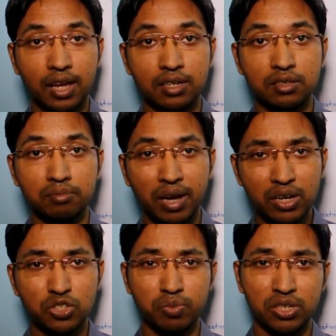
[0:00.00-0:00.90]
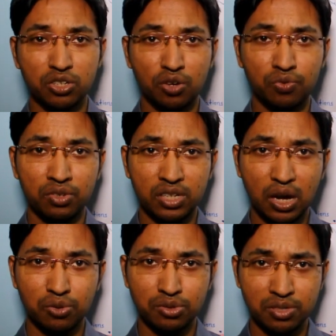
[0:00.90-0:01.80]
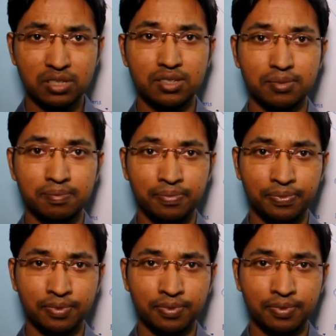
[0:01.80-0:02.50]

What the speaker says: and management of Down syndrome.